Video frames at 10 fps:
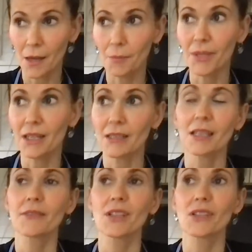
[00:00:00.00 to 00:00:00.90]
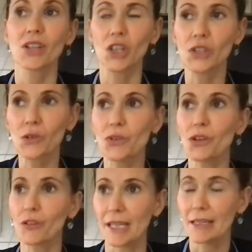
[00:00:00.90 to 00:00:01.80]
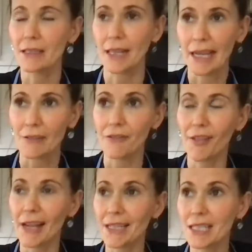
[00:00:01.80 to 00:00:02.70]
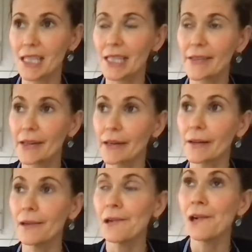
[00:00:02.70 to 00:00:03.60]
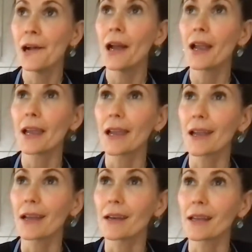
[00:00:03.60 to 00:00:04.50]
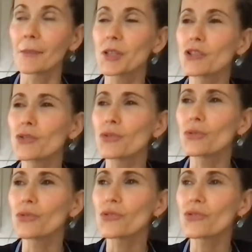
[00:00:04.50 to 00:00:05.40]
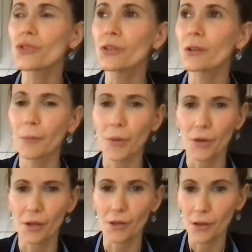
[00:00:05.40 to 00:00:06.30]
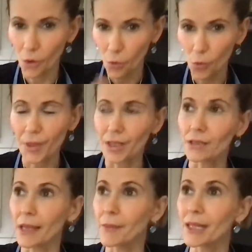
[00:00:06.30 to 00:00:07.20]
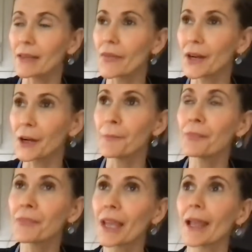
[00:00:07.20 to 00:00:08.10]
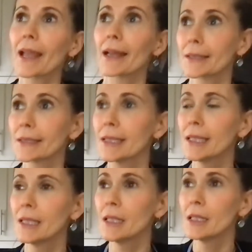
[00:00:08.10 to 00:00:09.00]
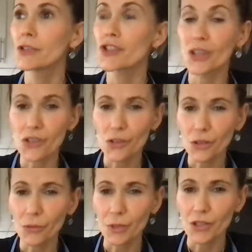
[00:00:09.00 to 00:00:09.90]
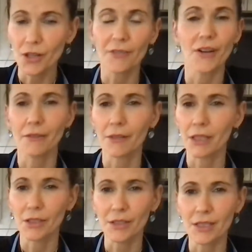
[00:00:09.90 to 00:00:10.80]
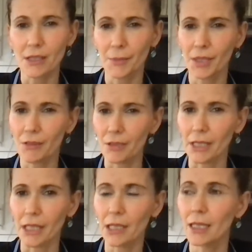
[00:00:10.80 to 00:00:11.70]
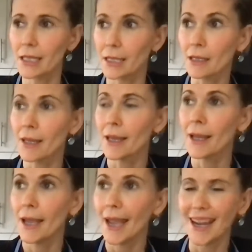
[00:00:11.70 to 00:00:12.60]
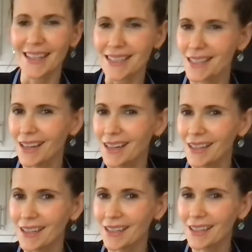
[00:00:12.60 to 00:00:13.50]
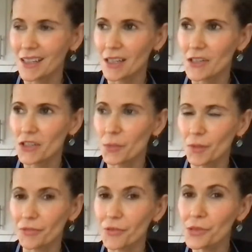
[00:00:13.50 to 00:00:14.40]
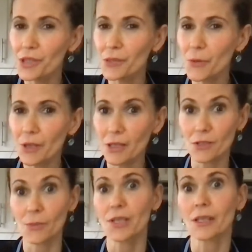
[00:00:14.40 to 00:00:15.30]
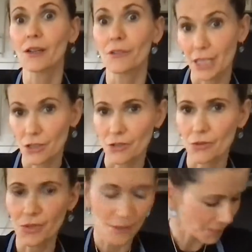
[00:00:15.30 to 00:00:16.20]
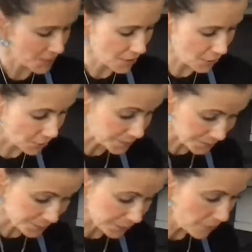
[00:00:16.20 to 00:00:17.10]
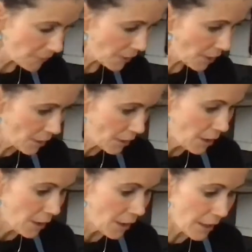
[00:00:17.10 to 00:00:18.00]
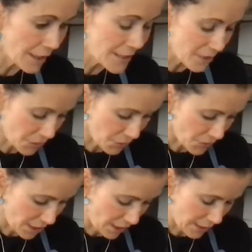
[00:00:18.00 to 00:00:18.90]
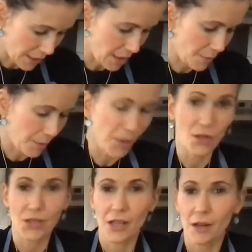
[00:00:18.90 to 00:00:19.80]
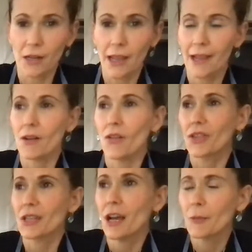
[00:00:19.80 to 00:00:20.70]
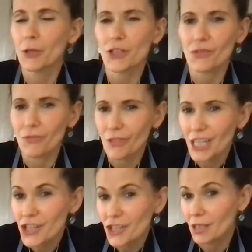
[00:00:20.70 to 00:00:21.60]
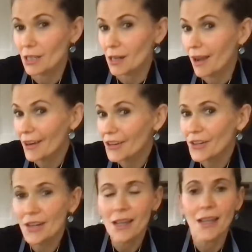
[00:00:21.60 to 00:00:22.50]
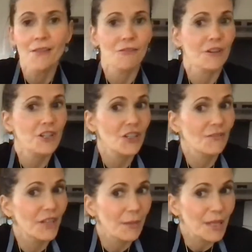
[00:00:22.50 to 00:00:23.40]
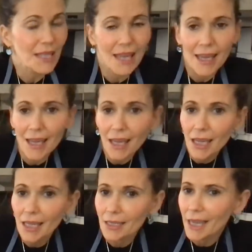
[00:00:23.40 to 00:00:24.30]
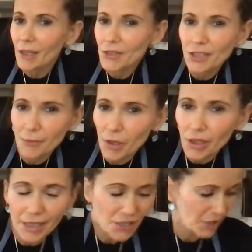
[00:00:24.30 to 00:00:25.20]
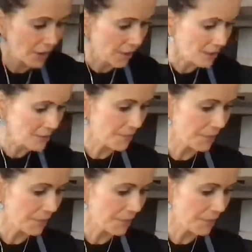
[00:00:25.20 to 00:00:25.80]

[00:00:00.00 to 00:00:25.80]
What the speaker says: because it gives us a good dose of greens, and I get flaxseed in there and lemon juice. I put a whole peeled lemon in there, and ginger, which I find really this time of year, really heating. And it's not a super fruity smoothie, it's almost like a green juice. So I still use it, and I keep parsley on hand all the time, which is rich in iron, rich in vitamin K, calcium, all kinds of good things.